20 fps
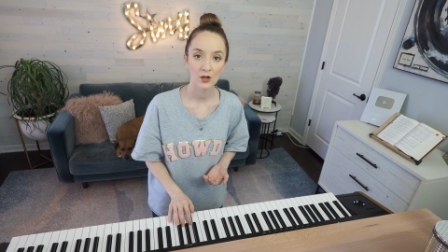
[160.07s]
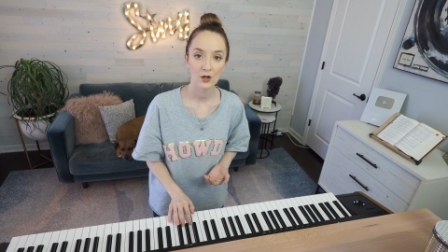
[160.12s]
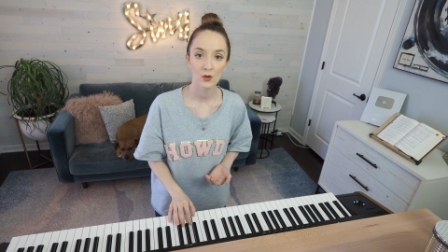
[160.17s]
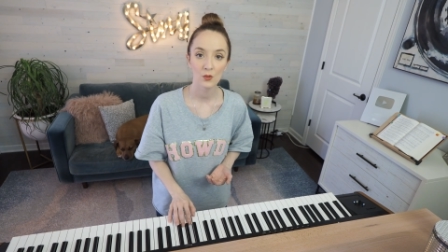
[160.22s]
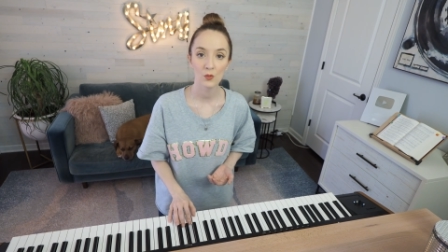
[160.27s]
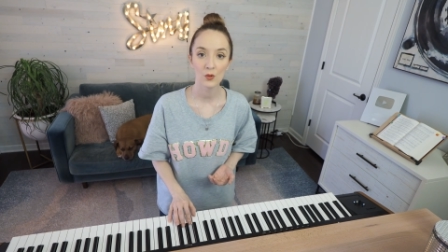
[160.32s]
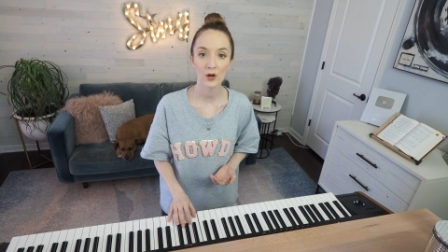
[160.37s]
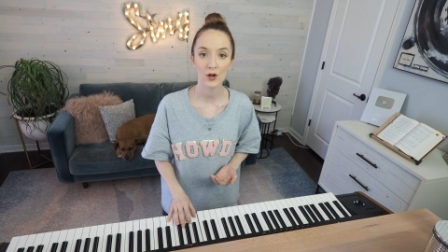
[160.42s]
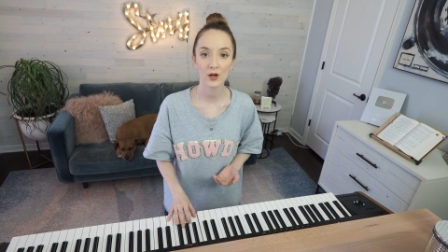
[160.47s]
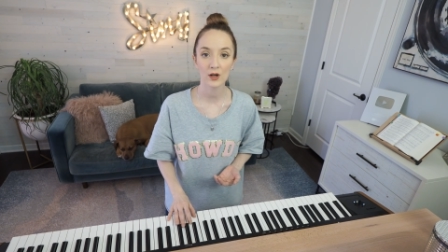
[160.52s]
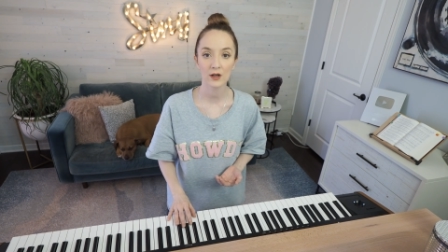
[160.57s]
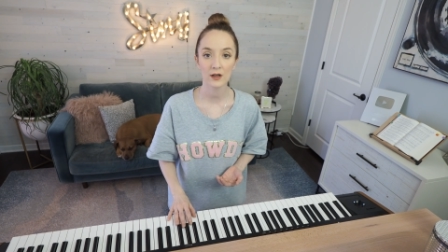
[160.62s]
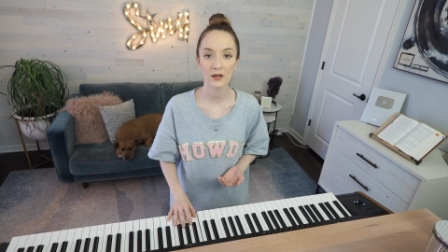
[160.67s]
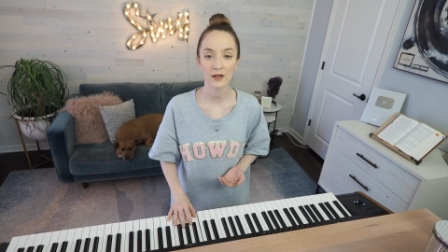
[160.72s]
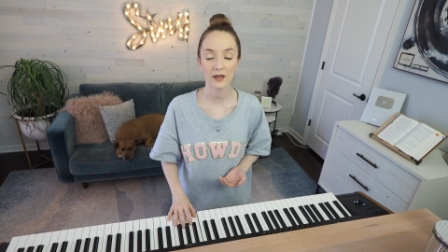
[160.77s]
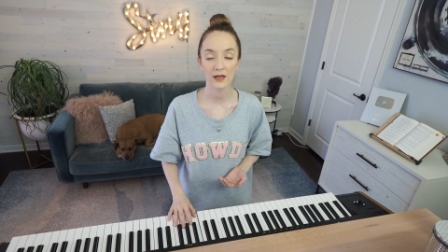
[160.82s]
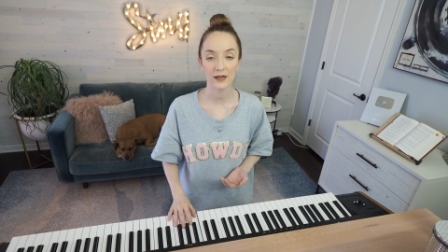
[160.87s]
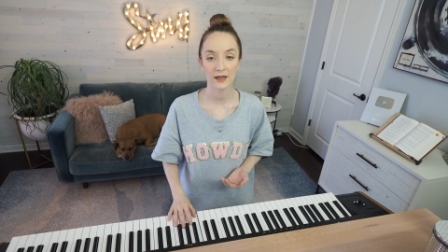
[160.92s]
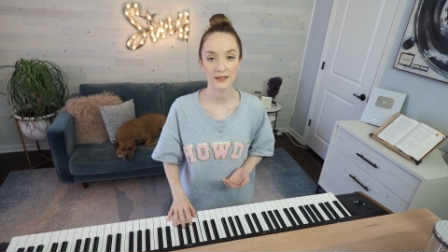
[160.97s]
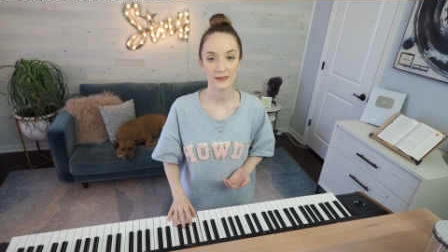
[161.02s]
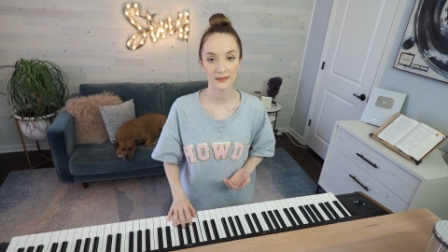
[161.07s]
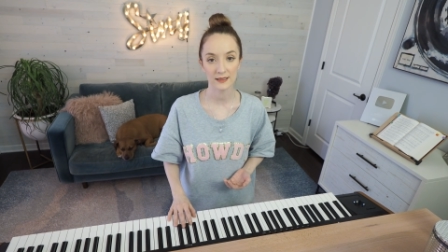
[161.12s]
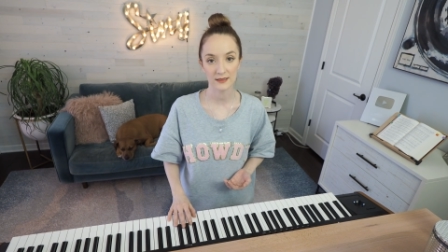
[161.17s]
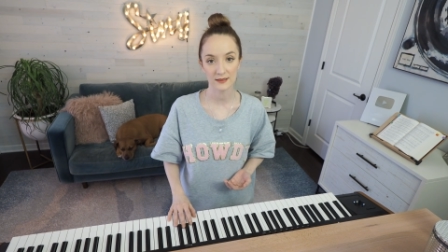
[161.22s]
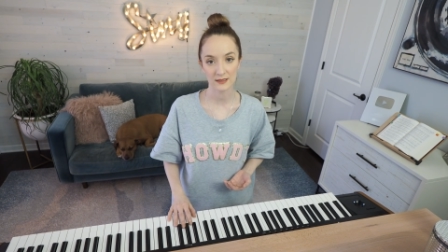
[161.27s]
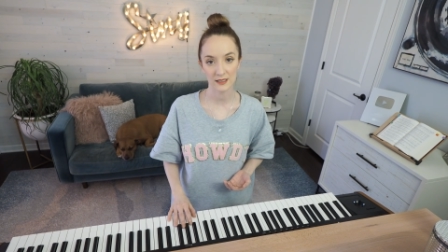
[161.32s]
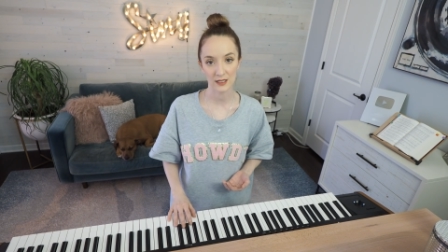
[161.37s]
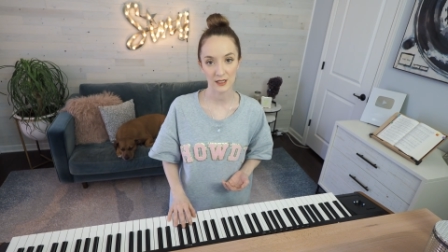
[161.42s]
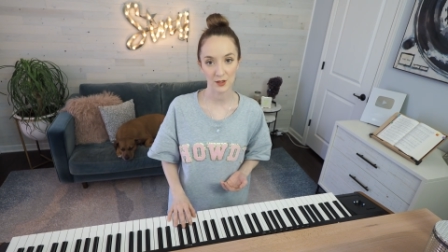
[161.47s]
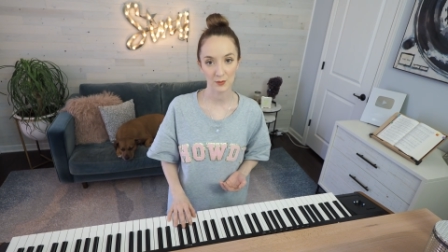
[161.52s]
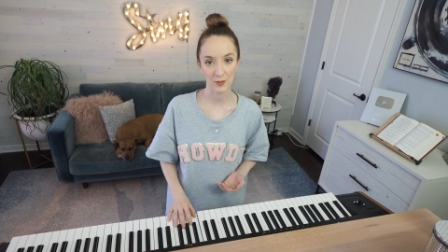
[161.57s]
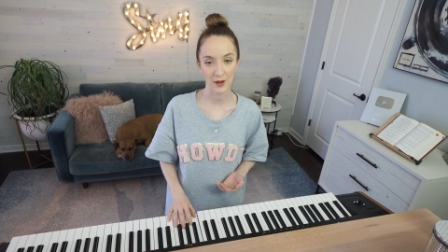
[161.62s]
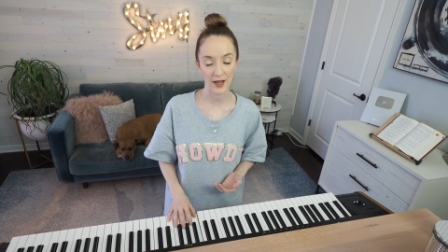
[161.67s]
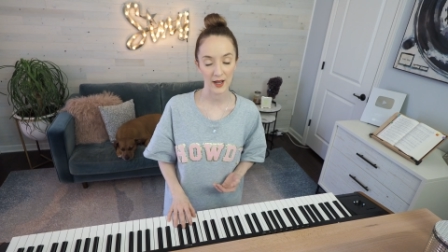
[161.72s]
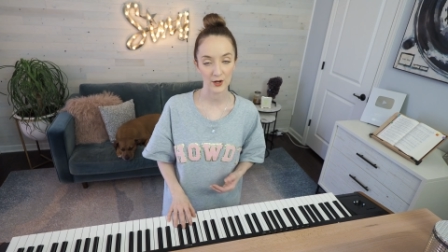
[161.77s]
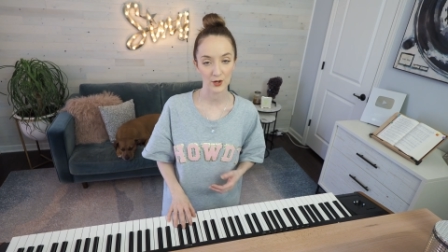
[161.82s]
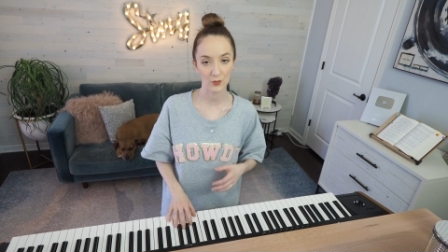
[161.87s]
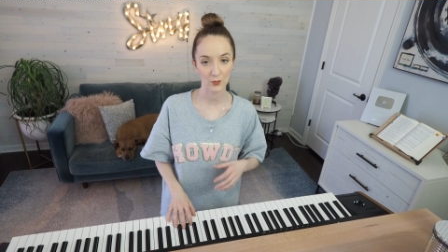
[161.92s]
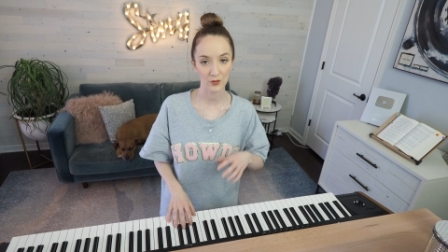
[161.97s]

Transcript: work in a descending pattern.